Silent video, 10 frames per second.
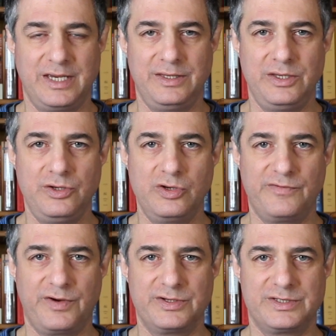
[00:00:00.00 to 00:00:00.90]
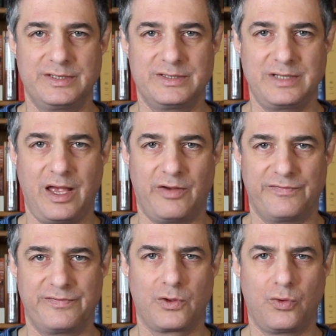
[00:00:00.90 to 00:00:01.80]
in the universe
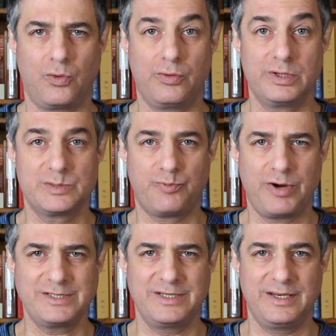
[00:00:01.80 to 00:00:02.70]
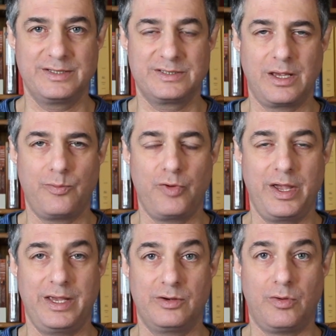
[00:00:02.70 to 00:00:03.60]
itself, or is present in some
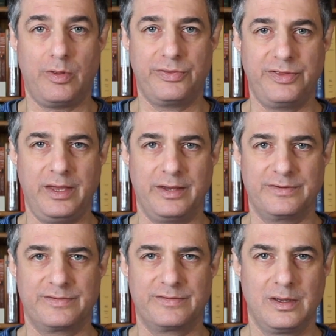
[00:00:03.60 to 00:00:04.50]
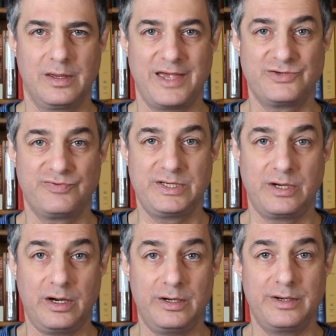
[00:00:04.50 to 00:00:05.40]
way in all things, has
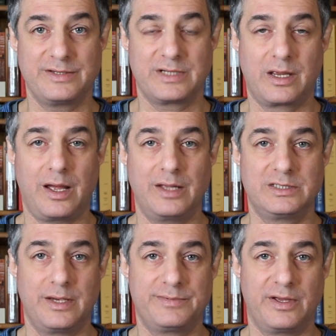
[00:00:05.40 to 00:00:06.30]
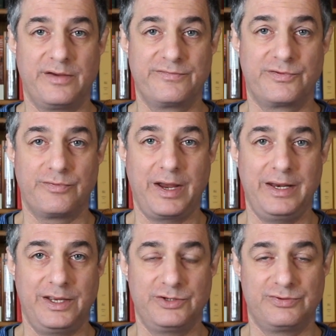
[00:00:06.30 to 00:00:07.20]
returned as a concept of
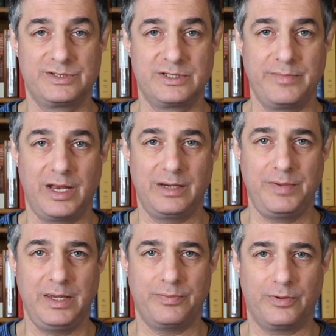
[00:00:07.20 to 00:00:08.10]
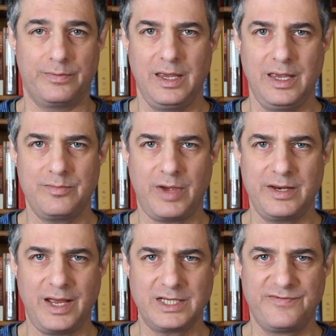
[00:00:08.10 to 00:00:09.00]
great interest to many people. In my
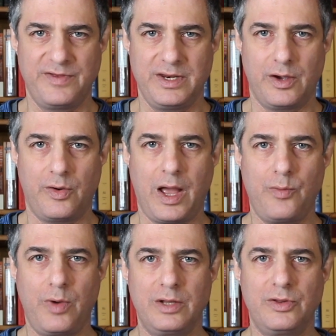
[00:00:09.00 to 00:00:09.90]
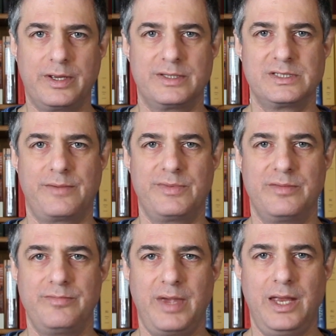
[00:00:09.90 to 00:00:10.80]
next video, I want to look at some of
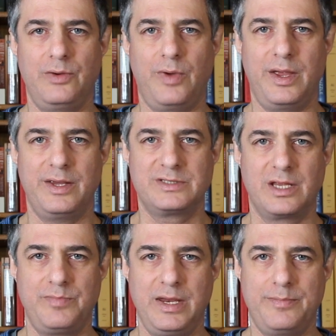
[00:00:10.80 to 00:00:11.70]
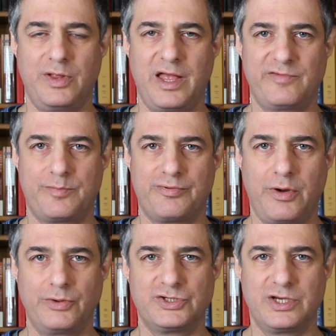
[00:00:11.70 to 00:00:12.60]
the main ways that people have
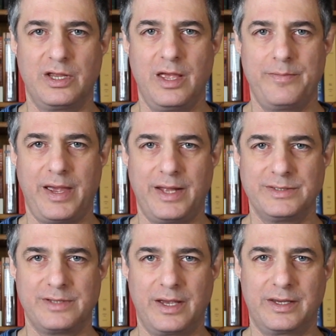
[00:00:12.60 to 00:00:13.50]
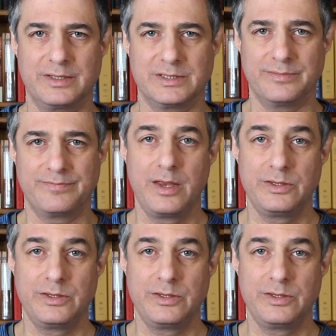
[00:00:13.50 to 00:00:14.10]
approached panpsychism